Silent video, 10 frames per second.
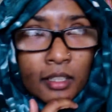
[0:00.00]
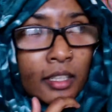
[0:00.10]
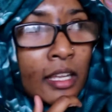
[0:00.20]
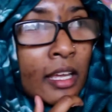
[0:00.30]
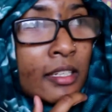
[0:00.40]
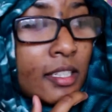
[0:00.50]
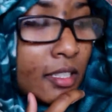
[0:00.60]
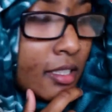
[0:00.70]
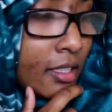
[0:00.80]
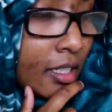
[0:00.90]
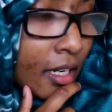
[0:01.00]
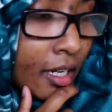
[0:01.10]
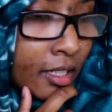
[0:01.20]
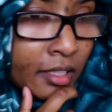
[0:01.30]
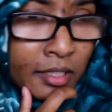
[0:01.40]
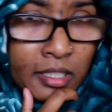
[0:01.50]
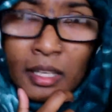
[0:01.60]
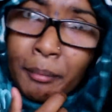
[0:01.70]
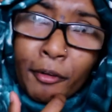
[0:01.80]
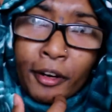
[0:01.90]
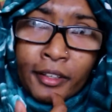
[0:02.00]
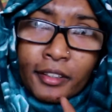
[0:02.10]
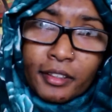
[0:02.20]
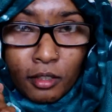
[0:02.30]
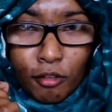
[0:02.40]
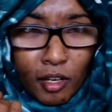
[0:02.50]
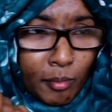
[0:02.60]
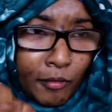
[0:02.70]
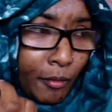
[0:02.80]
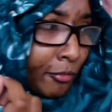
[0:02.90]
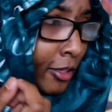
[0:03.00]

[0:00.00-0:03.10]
Last year, December, right? Correct me if I'm